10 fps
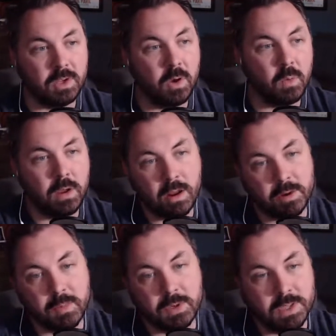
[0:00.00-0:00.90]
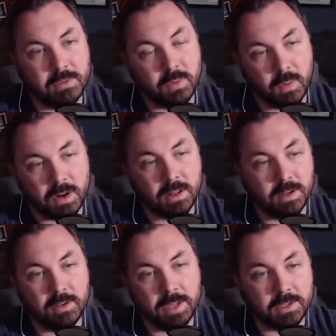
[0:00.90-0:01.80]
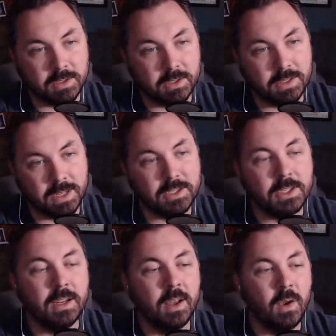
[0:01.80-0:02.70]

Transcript: to go 100% for what clearly is your intention